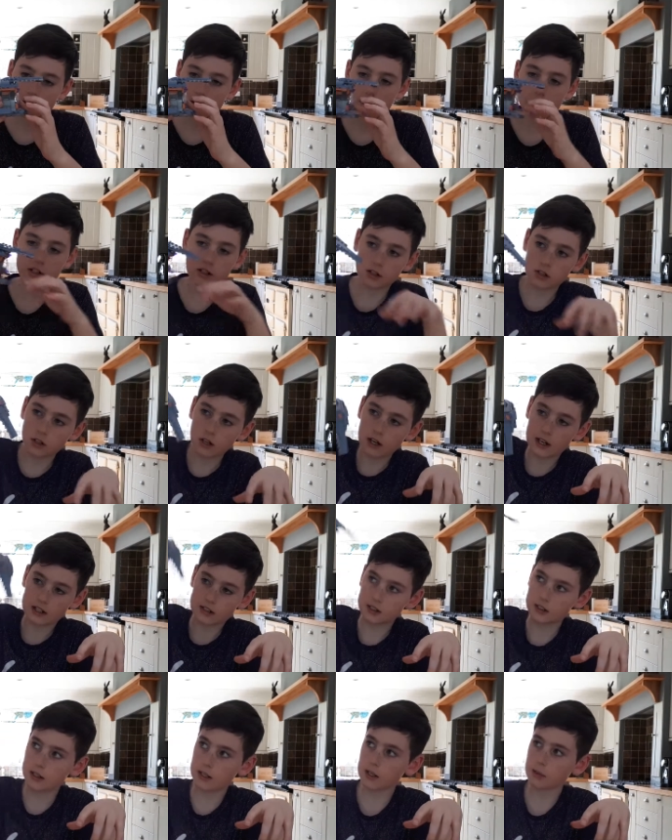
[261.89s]
He's not
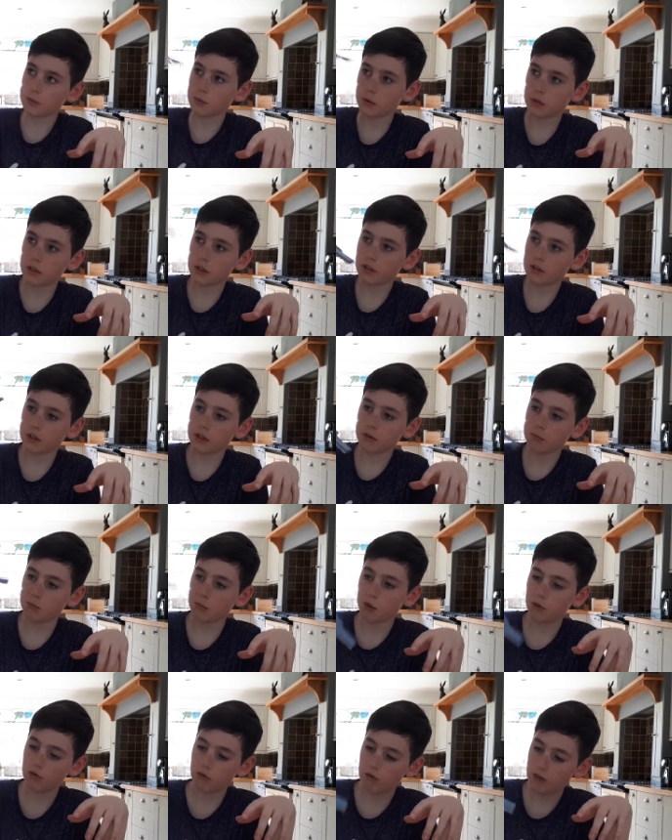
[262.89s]
as stable though, he can
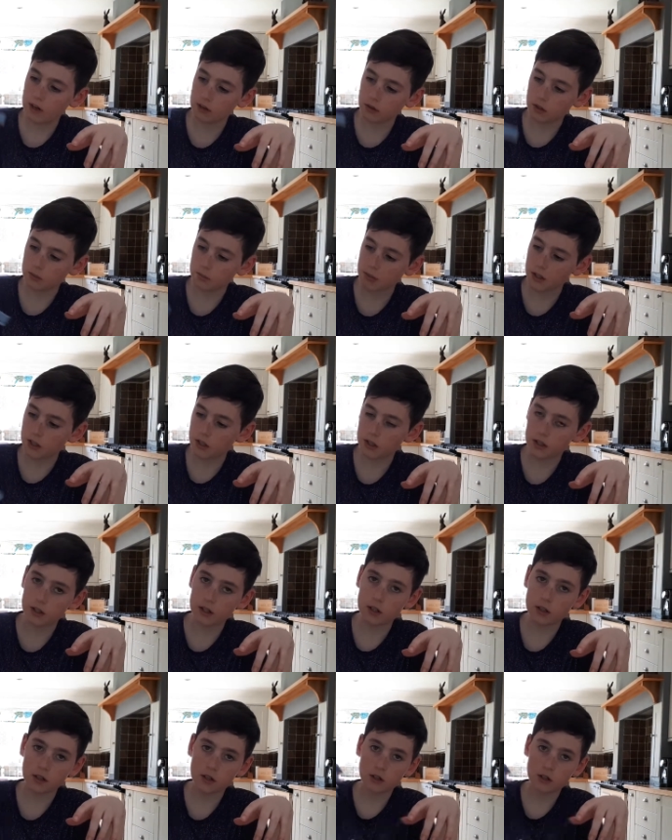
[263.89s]
move around a bit in it.